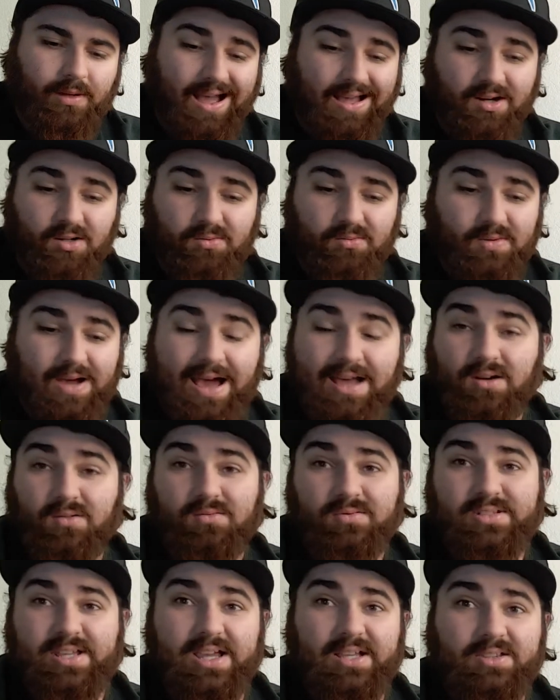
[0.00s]
I don't. I
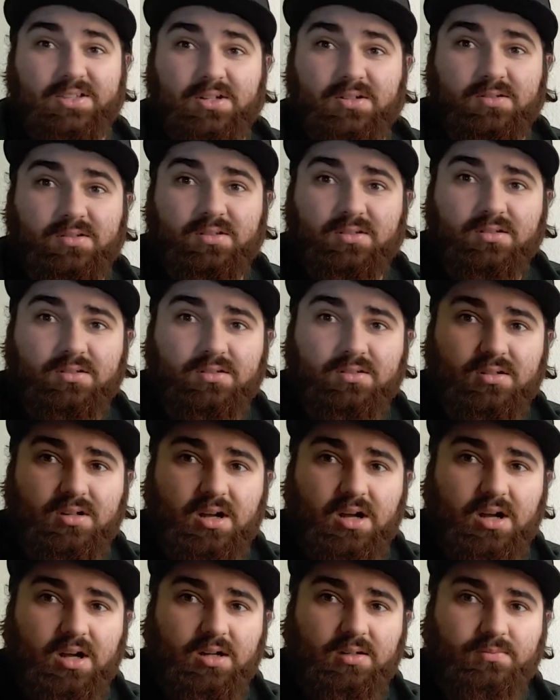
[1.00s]
don't take those.
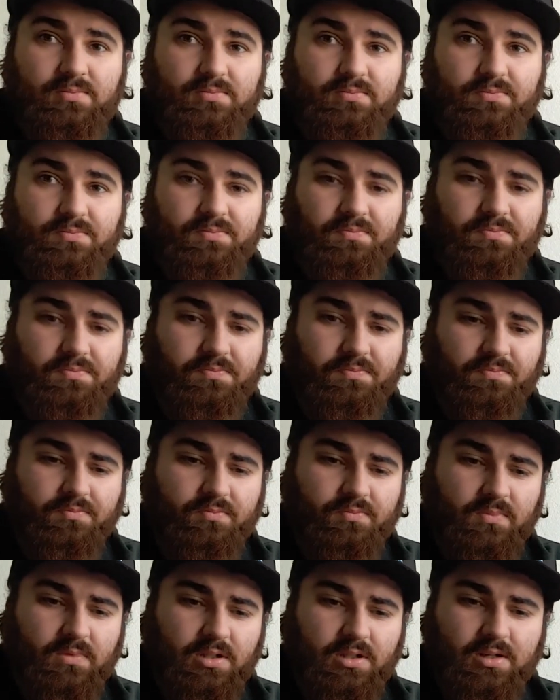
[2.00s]
Um,
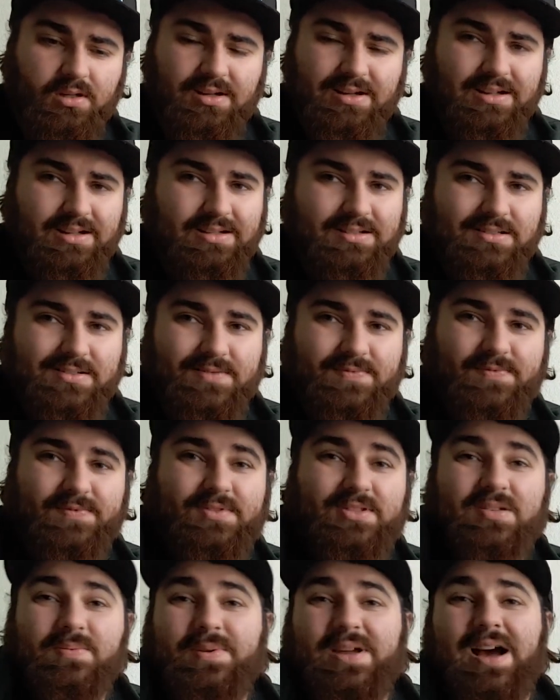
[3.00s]

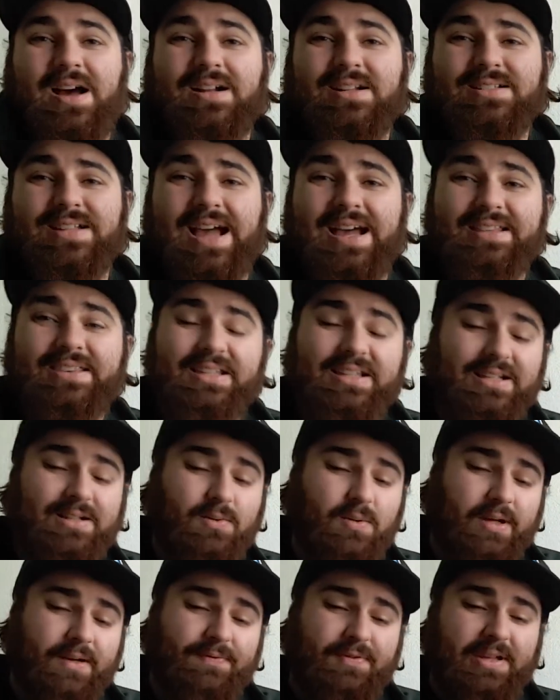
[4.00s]
to be honest, I think
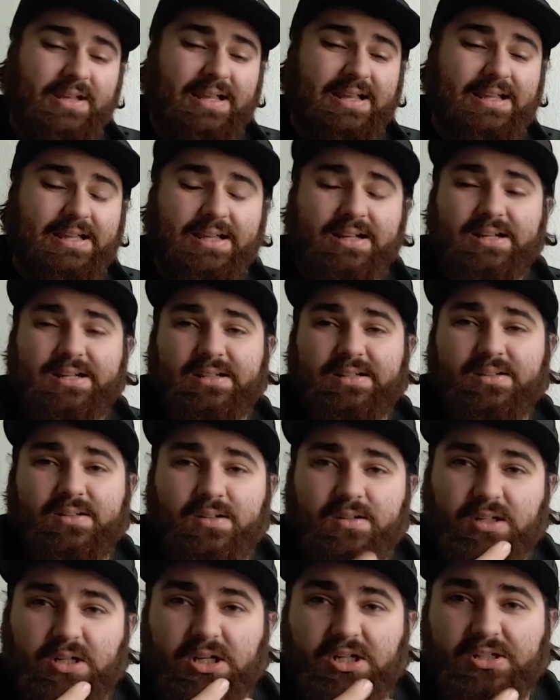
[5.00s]
if you get a
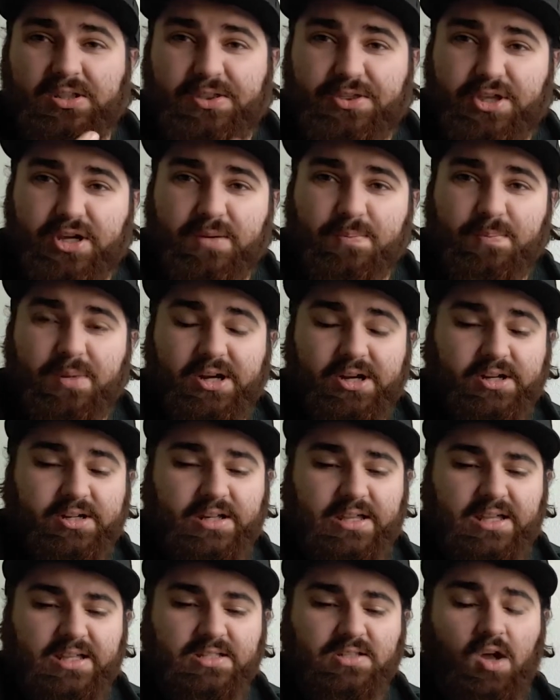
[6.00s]
good thick beard,
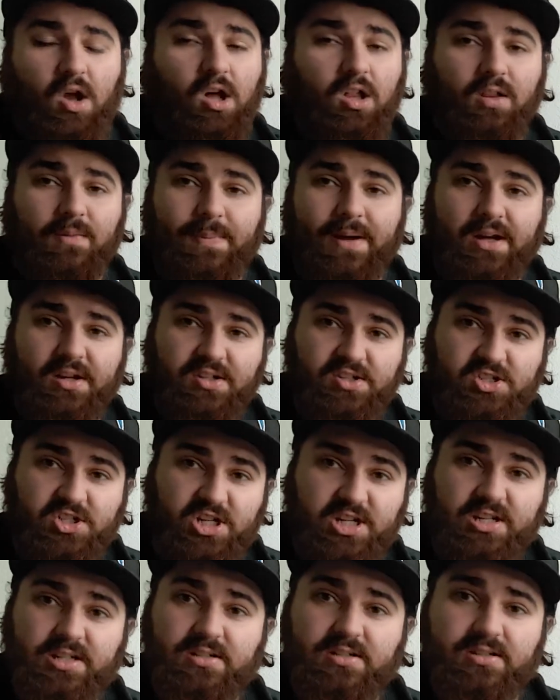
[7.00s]
it is all about
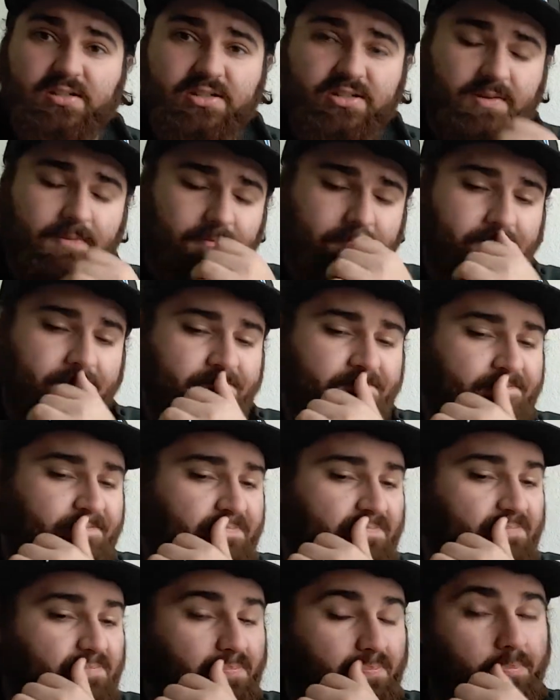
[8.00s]
genes.
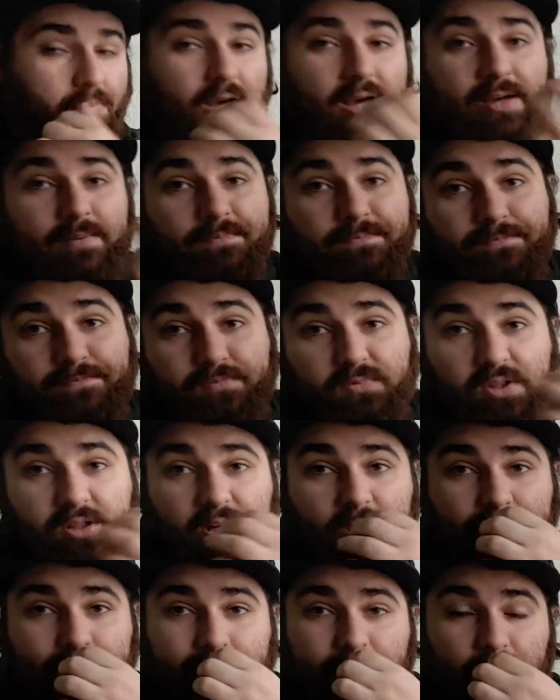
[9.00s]
But you
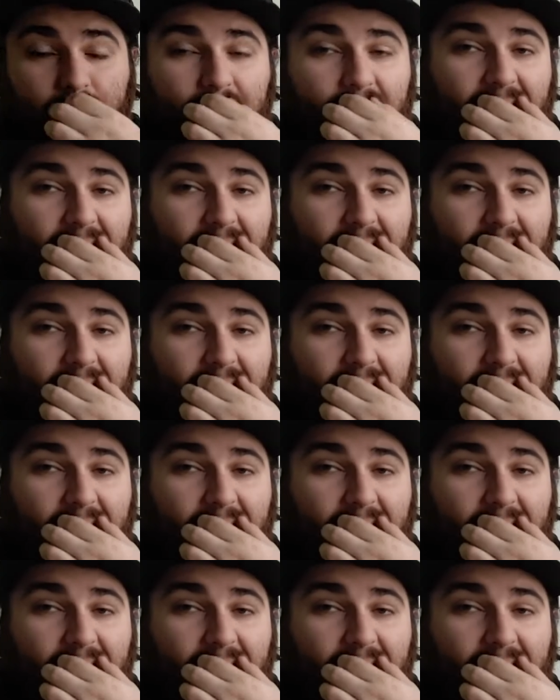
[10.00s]
never know.